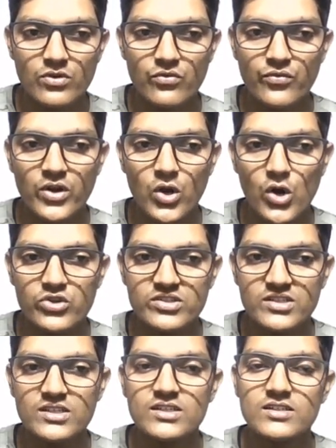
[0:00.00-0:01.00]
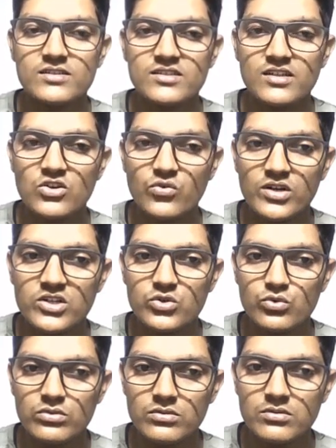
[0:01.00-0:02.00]
velocity is equal
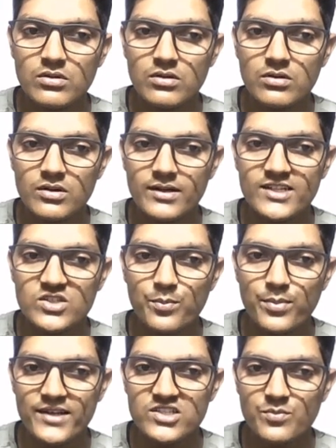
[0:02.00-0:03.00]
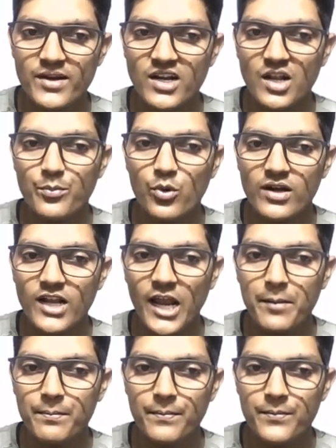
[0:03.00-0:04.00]
to displacement upon
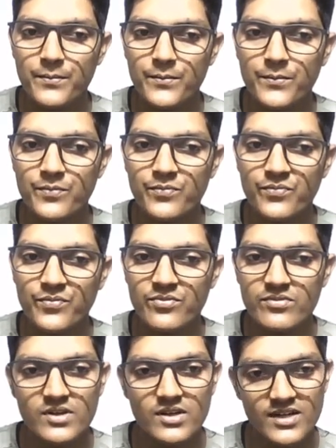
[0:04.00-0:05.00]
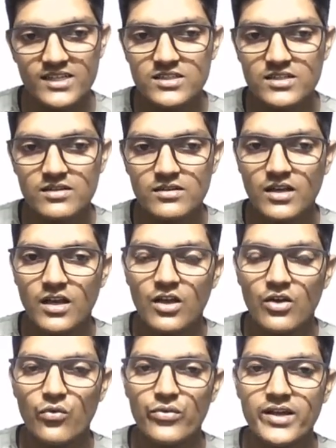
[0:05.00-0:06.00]
time, right?
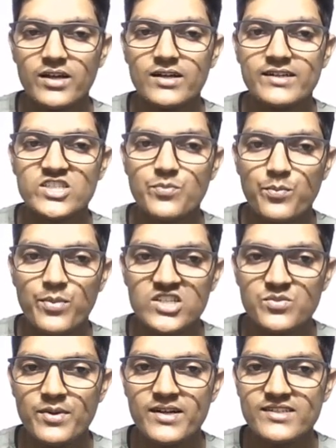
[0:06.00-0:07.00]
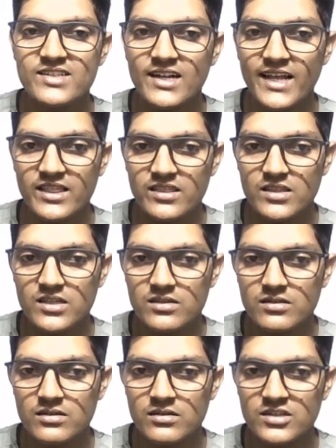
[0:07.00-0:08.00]
Where displacement is a length,
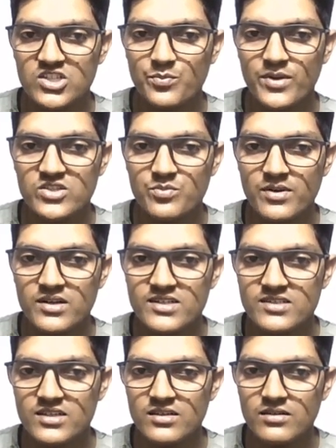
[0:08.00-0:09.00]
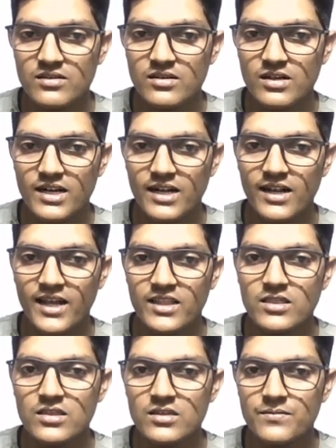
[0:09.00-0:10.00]
displacement is a
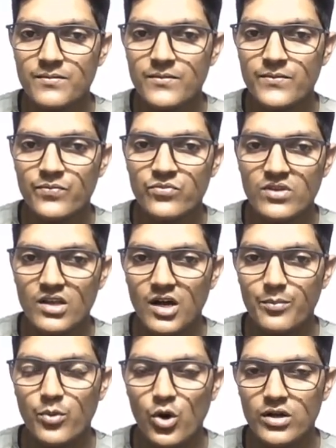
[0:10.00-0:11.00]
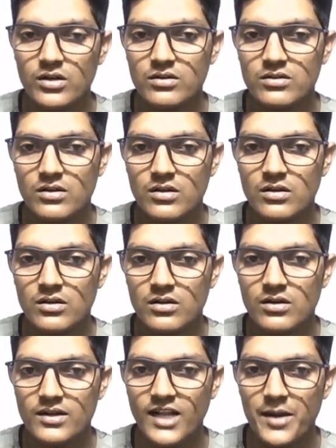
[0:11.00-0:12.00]
length upon
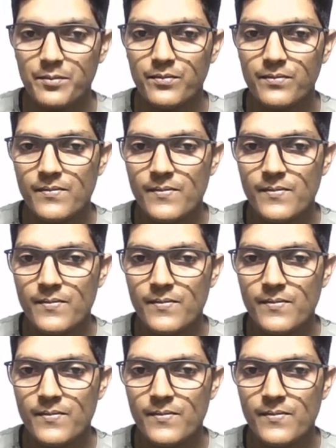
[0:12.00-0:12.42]
time.